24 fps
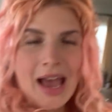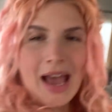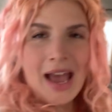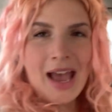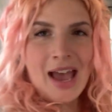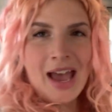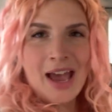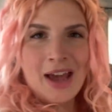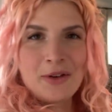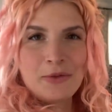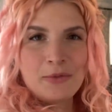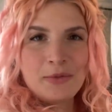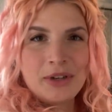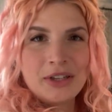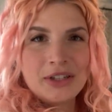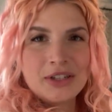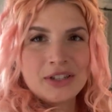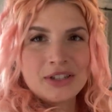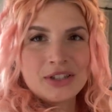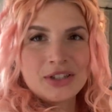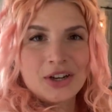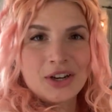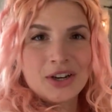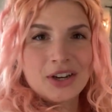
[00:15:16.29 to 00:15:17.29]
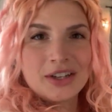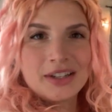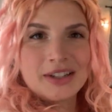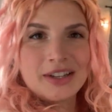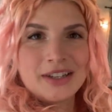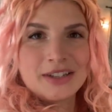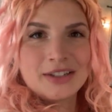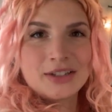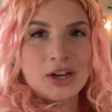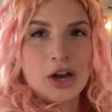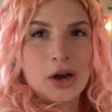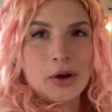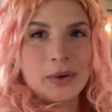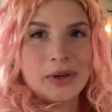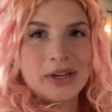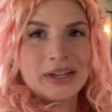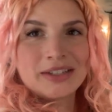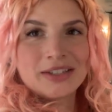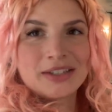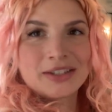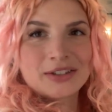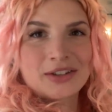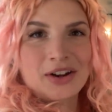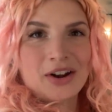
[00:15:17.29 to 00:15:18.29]
And we just heard that Joey
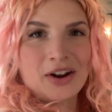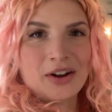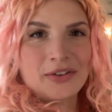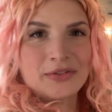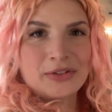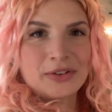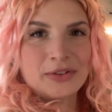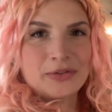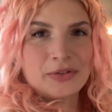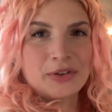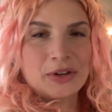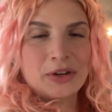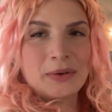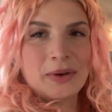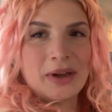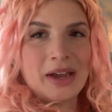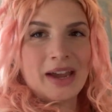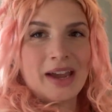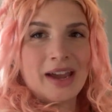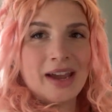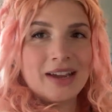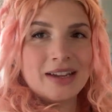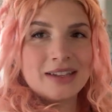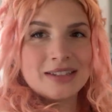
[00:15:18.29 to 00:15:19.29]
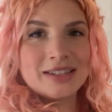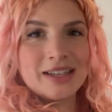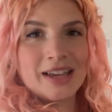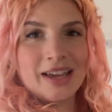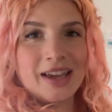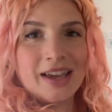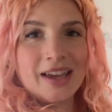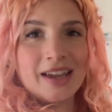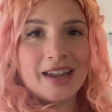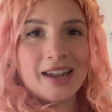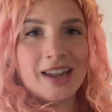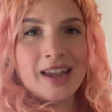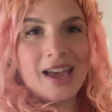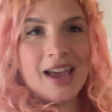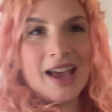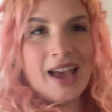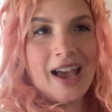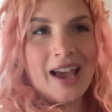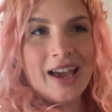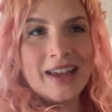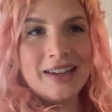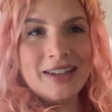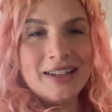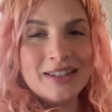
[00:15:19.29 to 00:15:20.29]
just got off the freeway exit
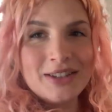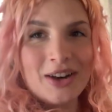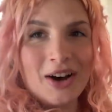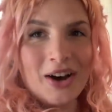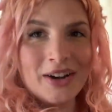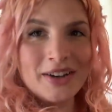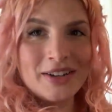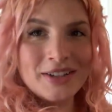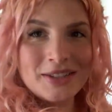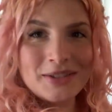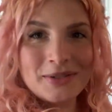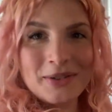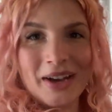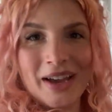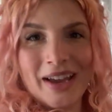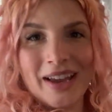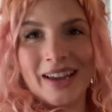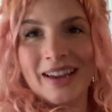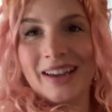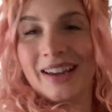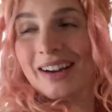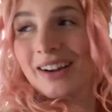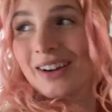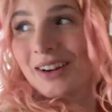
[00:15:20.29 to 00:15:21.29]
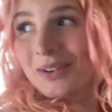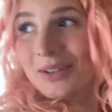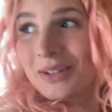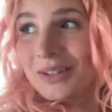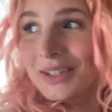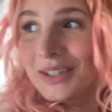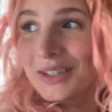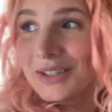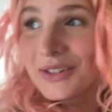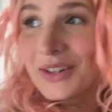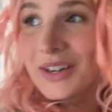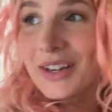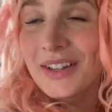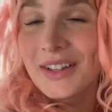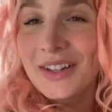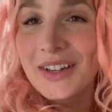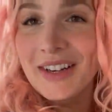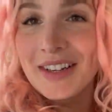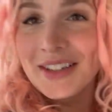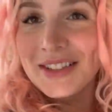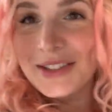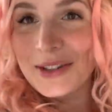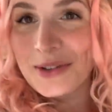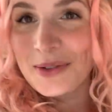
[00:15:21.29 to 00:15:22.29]
and he's on his way here with the
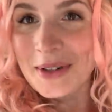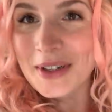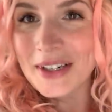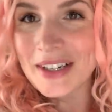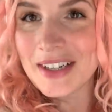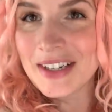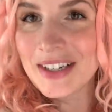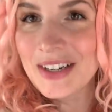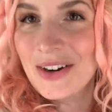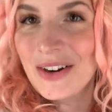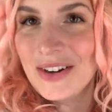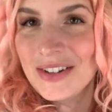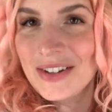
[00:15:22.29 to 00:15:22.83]
trailer. So we're gonna go